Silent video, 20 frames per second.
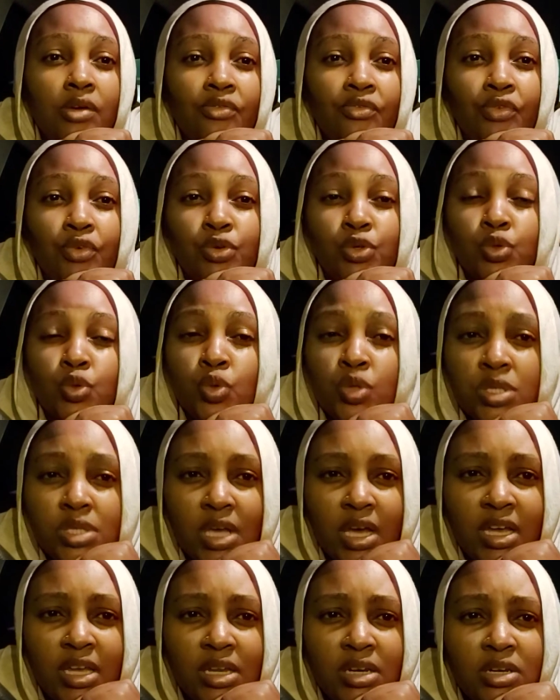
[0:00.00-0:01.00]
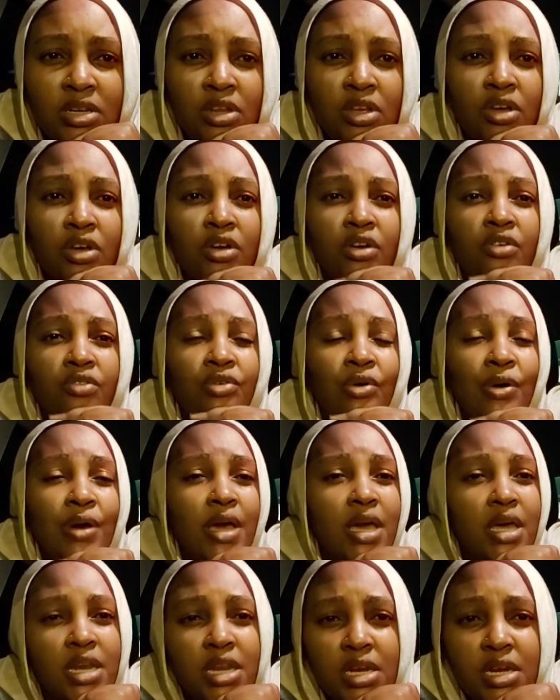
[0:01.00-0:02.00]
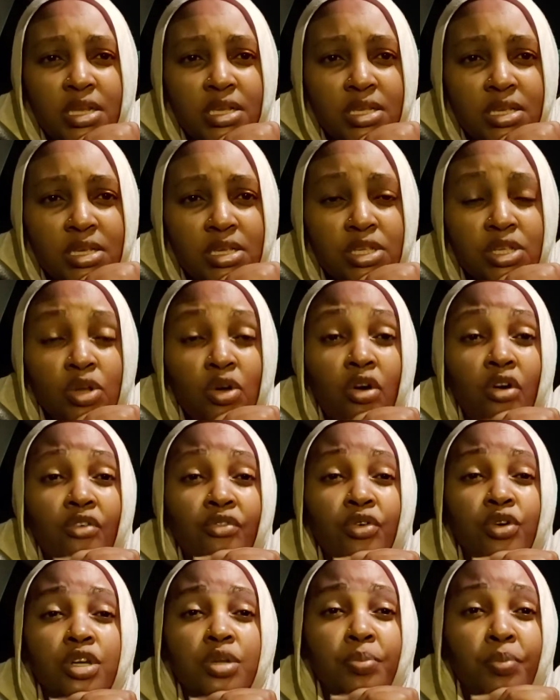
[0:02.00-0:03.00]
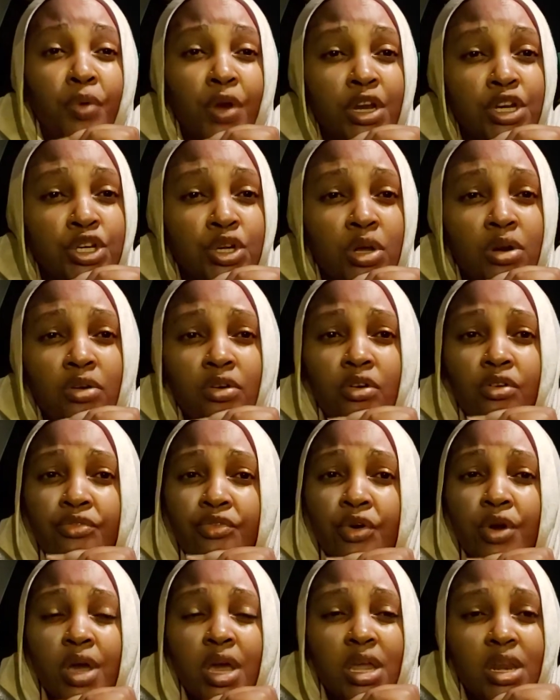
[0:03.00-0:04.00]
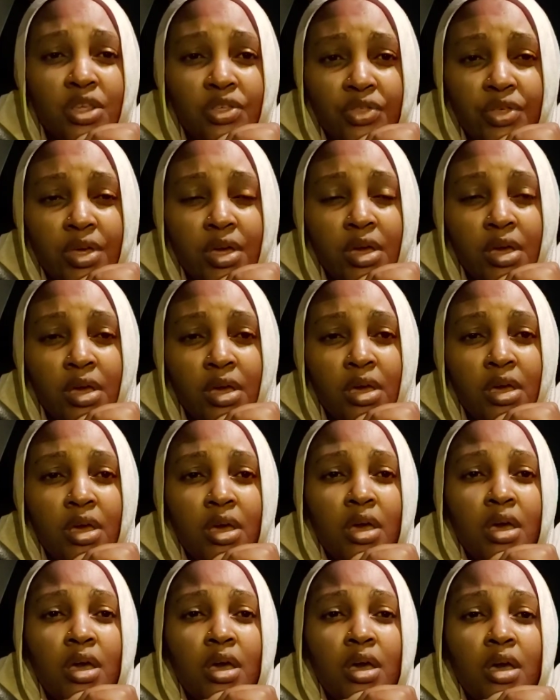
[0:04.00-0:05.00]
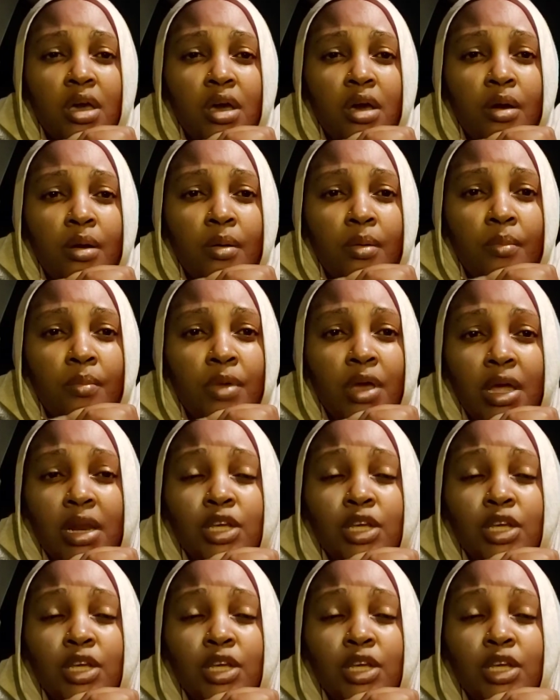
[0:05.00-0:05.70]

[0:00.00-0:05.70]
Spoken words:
for suicide, for any disease, or for depression, or for anything. May